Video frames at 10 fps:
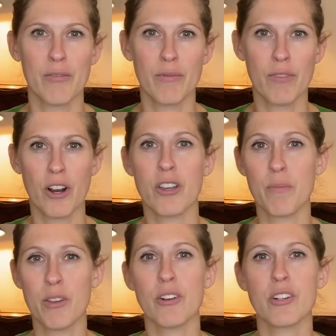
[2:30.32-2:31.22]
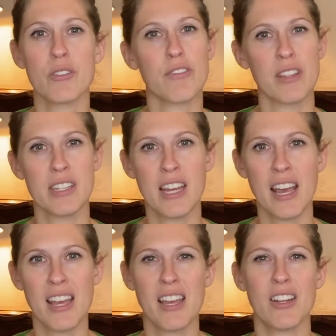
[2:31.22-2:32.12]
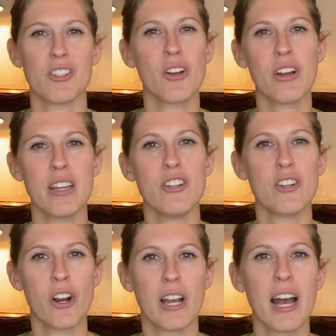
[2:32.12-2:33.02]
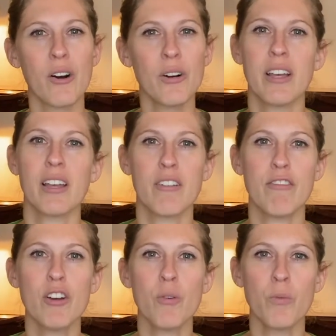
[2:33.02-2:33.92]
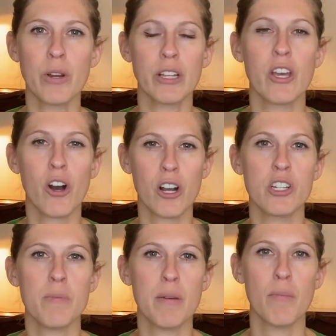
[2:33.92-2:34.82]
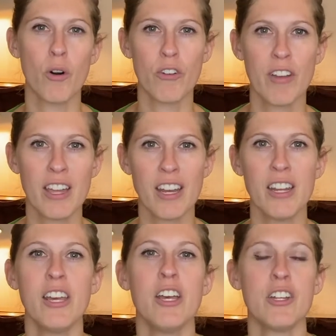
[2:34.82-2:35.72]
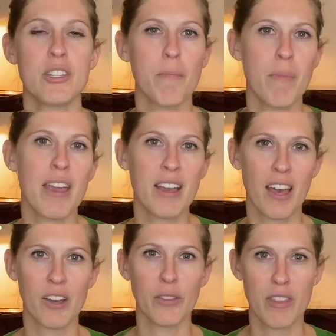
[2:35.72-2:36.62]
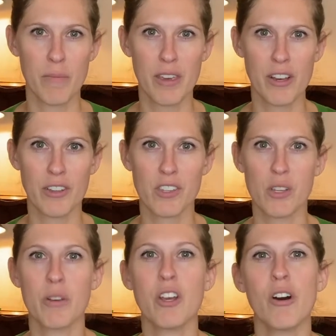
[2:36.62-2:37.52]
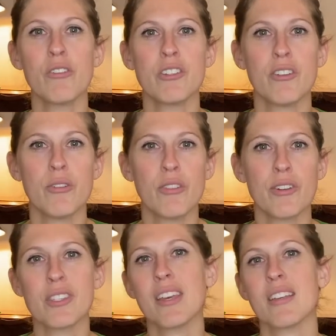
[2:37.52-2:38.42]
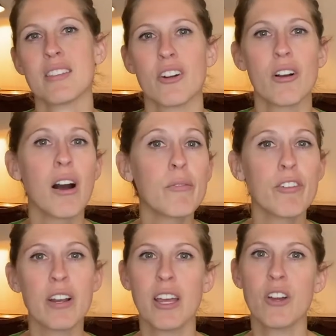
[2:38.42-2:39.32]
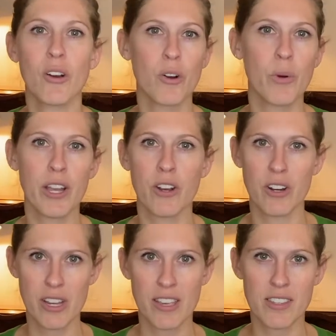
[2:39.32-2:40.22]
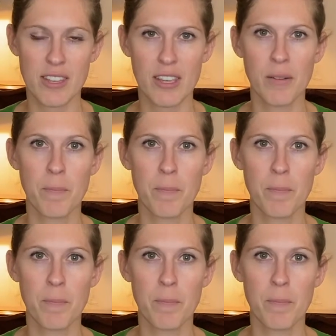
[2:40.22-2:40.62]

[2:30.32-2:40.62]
our computers for the day and it's already dark out. It can feel really hard to be motivated to make a healthy meal. So we go to those things that are comforting or quick or easy.